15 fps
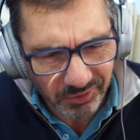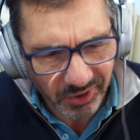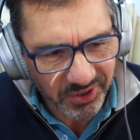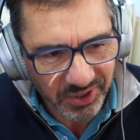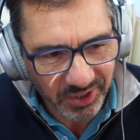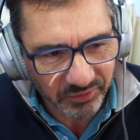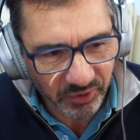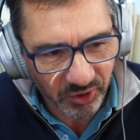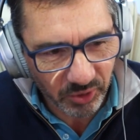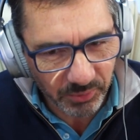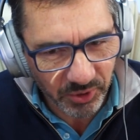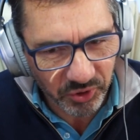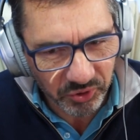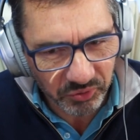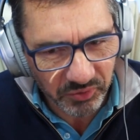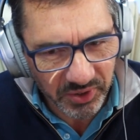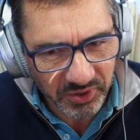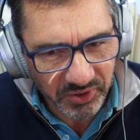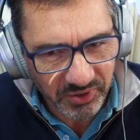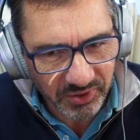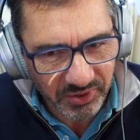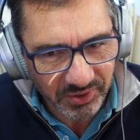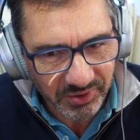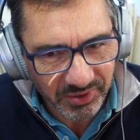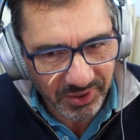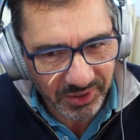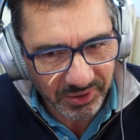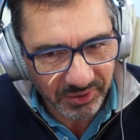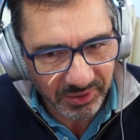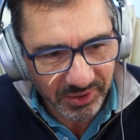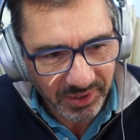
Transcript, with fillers: writing it for commercial reasons. So